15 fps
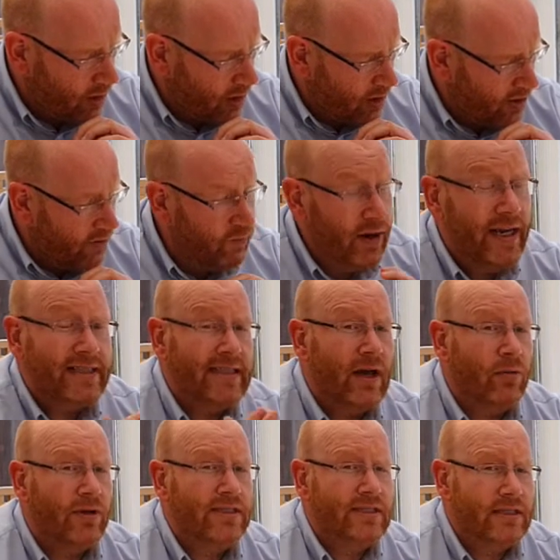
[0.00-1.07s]
The reason I
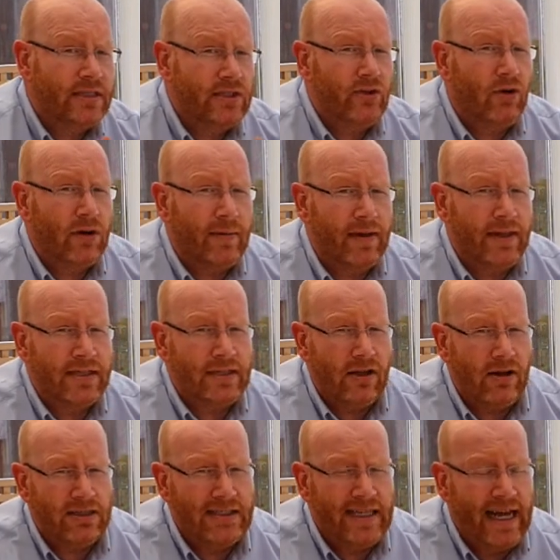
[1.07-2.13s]
wanted to talk about this
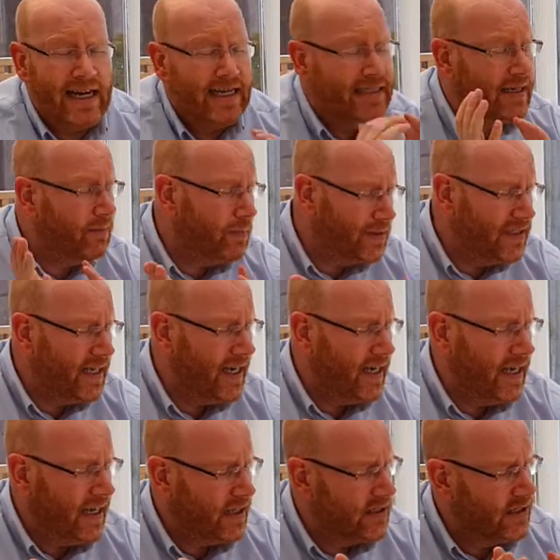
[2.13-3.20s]
lock today, and it's in
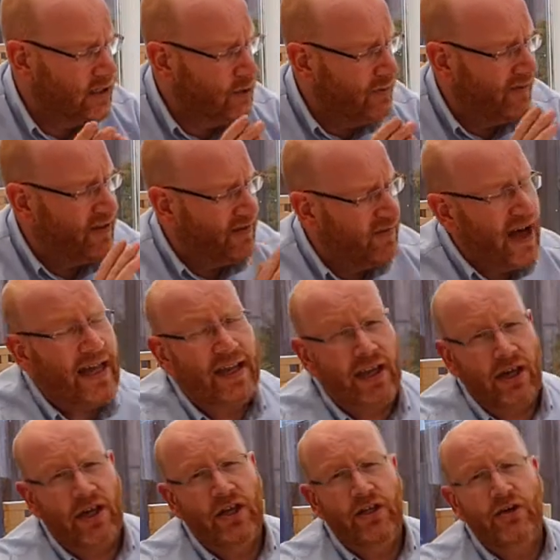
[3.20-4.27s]
particular to do with the fact that you
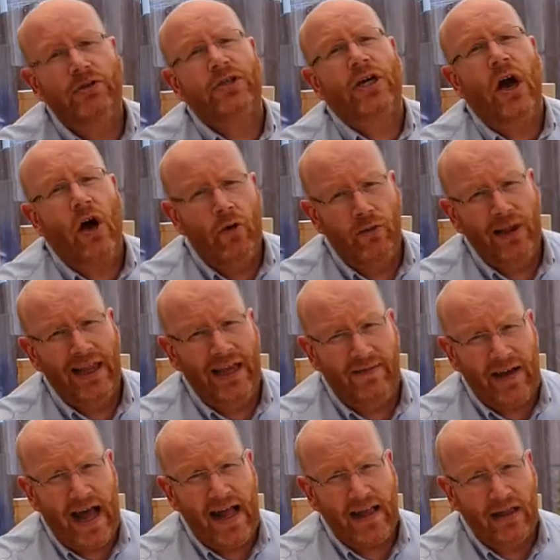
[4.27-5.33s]
can use your own
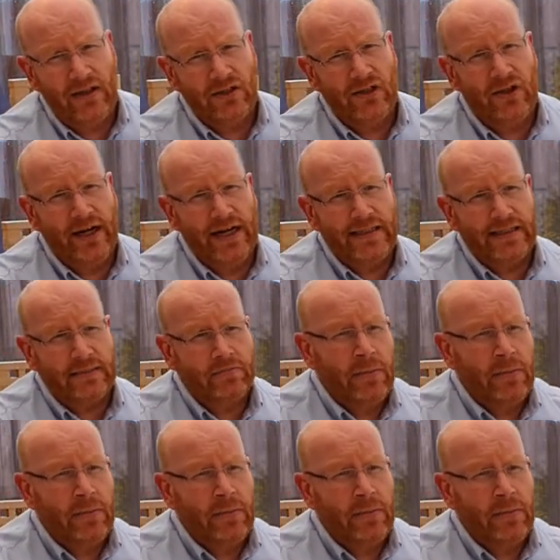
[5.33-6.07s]
lever handles on it.